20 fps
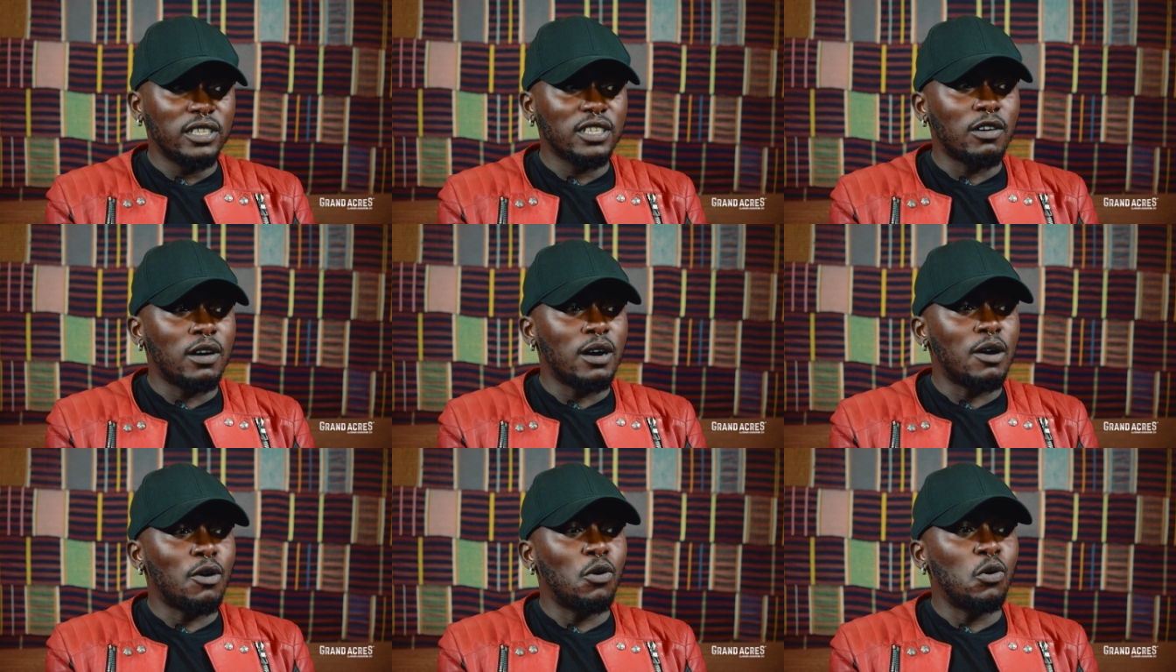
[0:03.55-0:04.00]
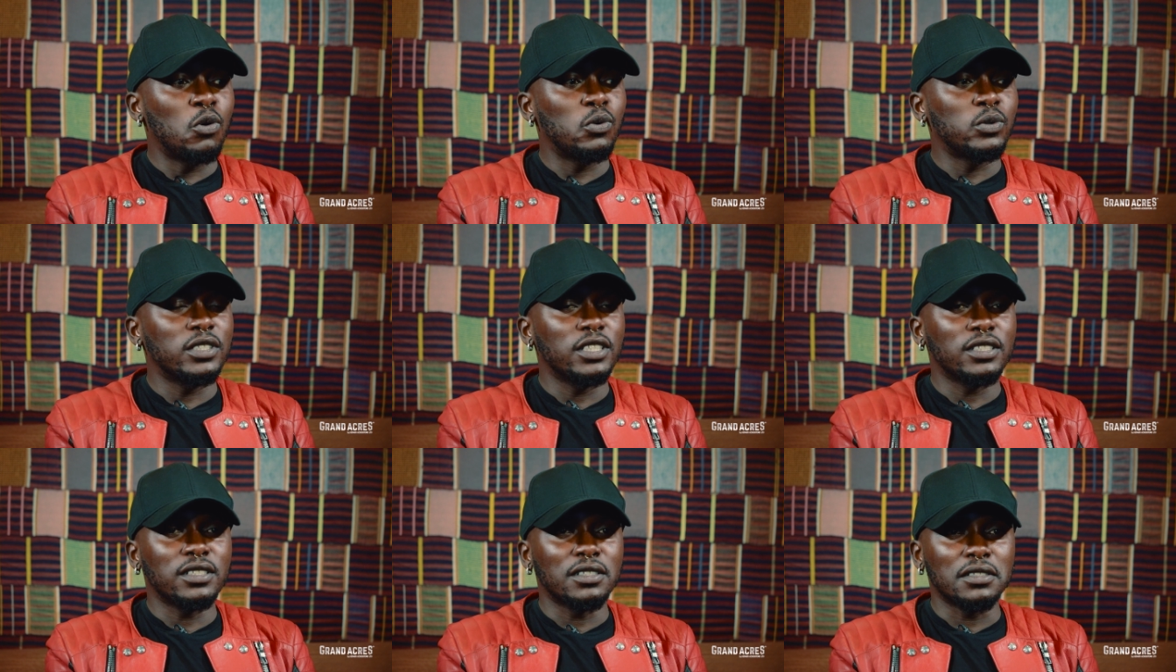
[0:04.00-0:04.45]
our
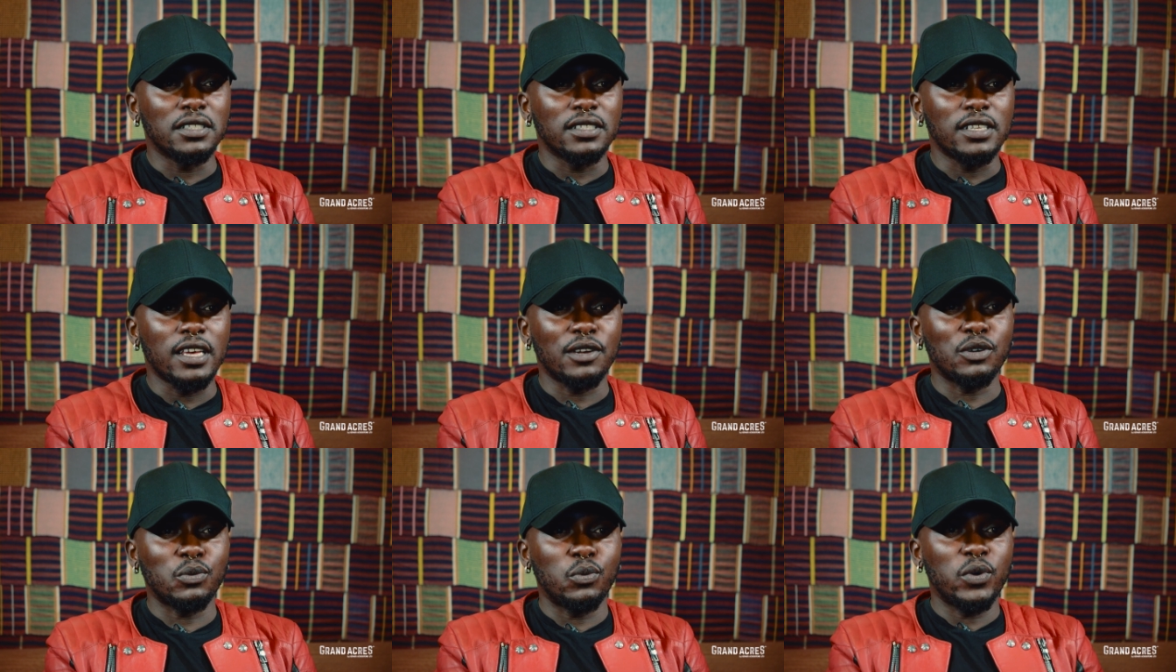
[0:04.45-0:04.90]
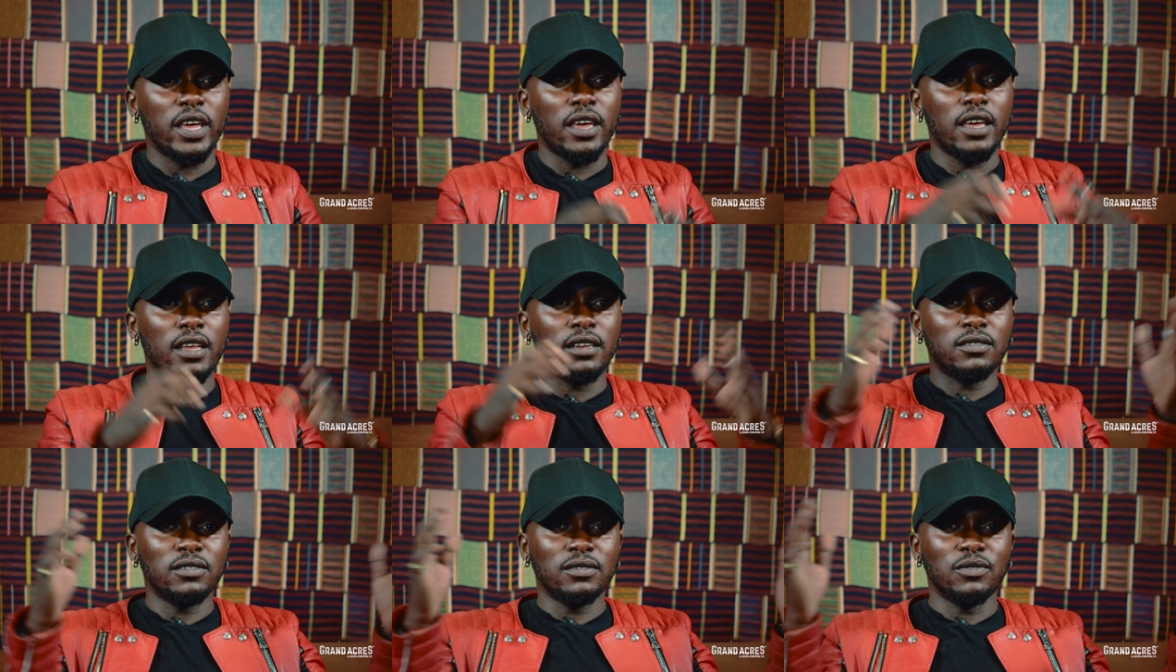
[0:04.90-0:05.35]
own little
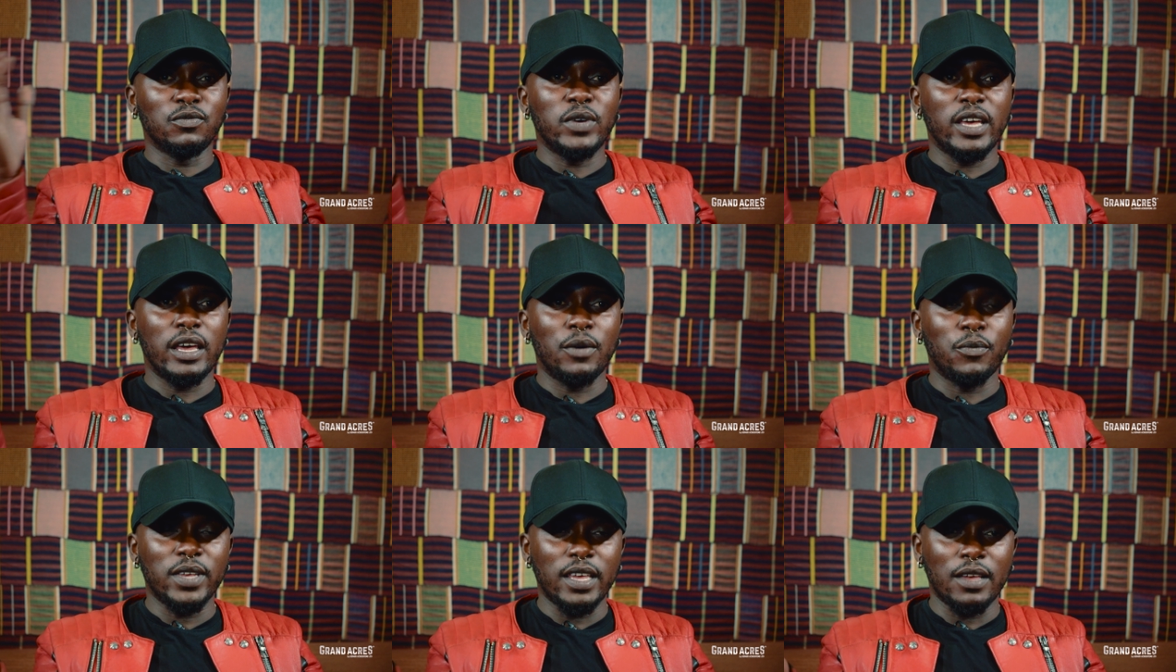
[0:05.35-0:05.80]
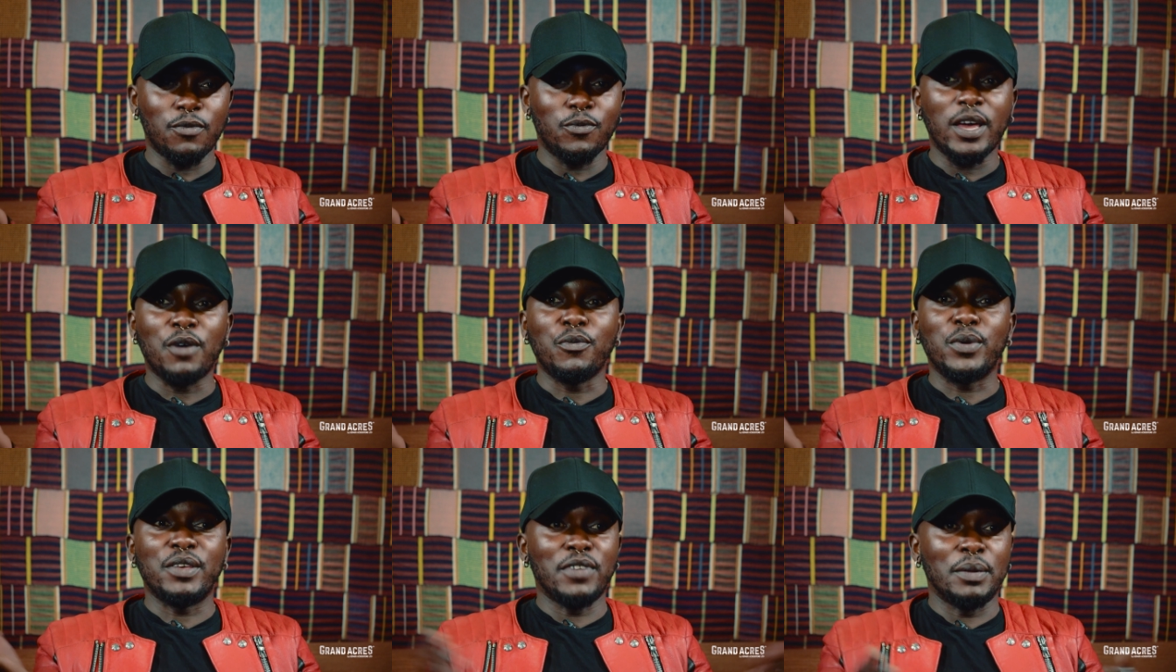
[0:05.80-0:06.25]
getaway where we
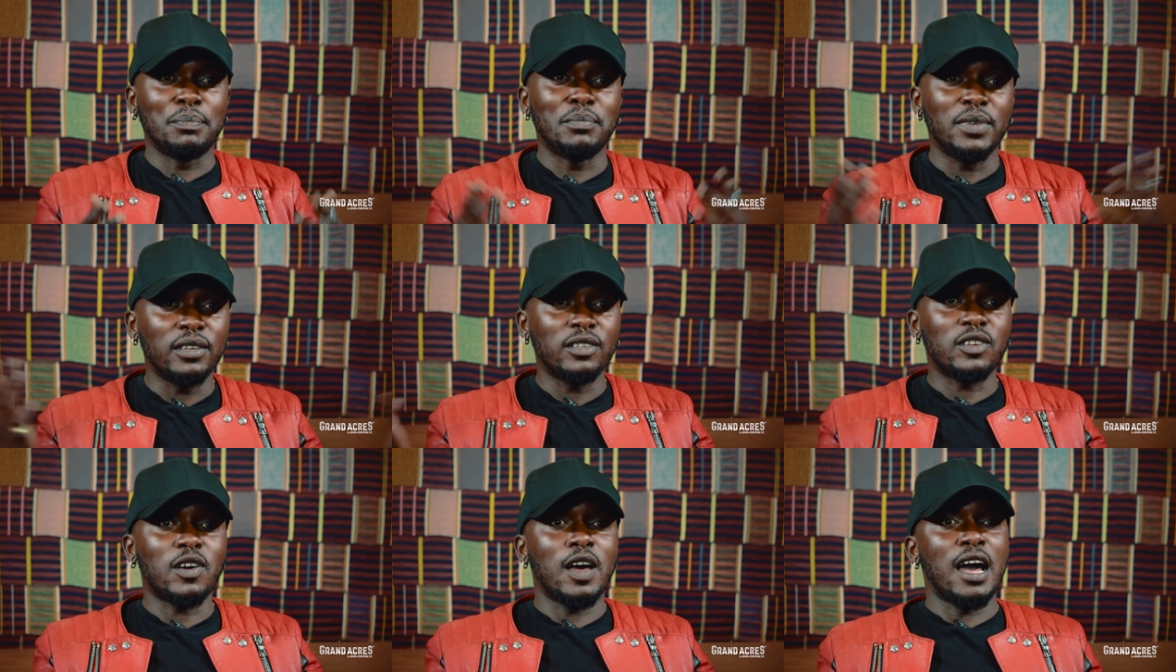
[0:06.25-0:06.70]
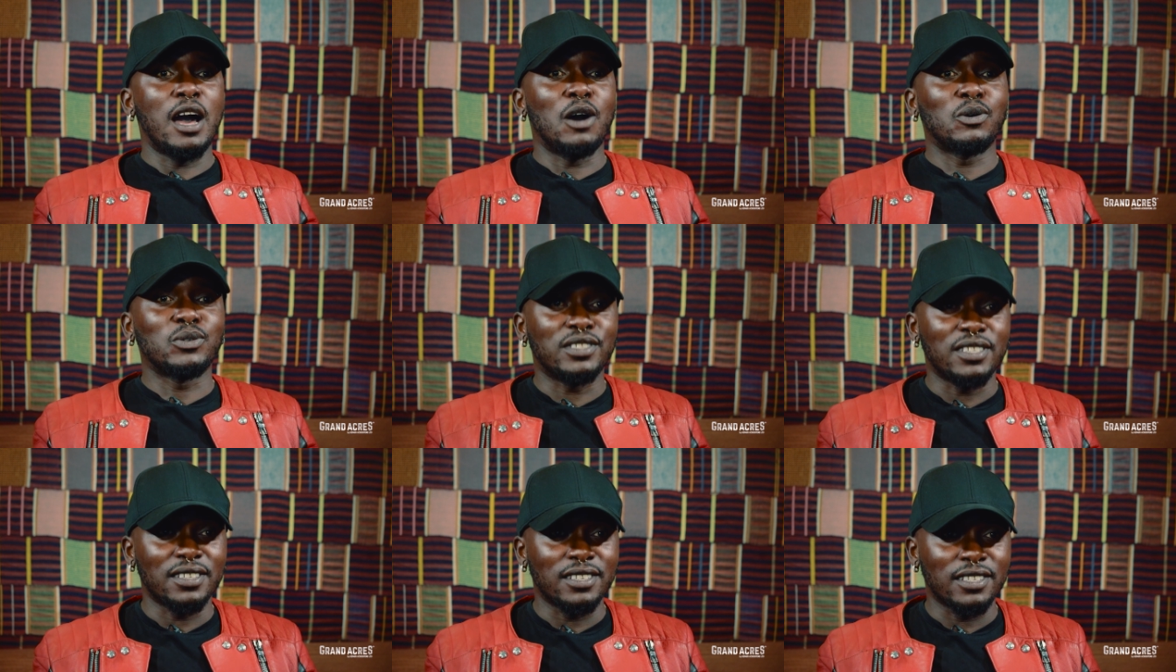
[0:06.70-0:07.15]
even build our
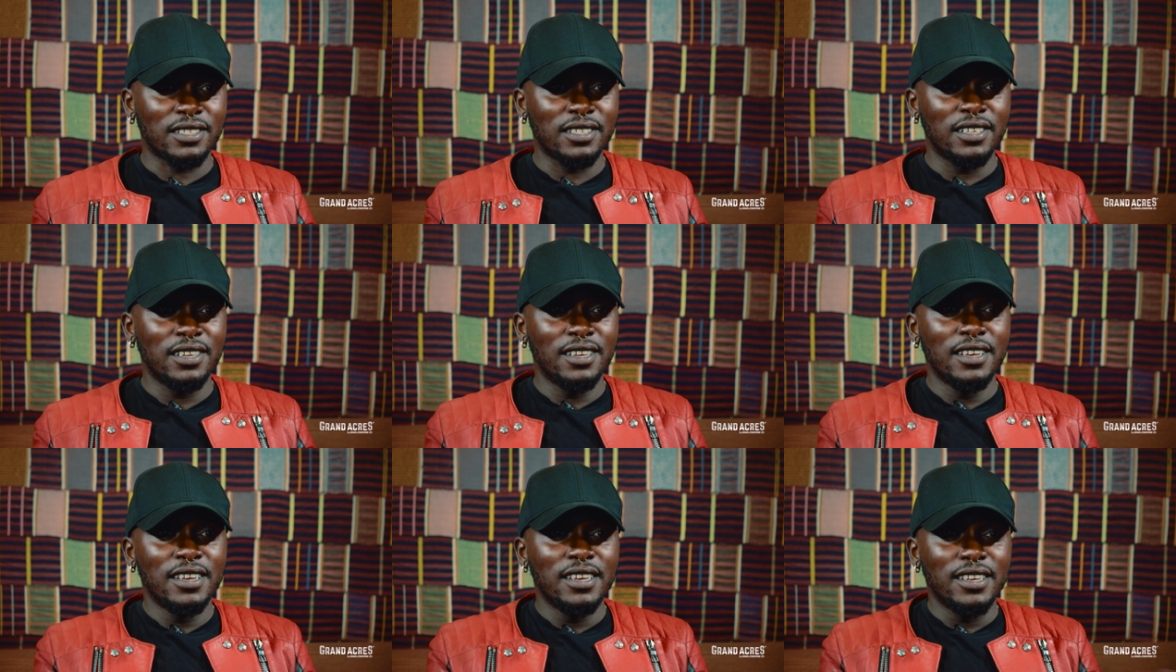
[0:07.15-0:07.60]
houses.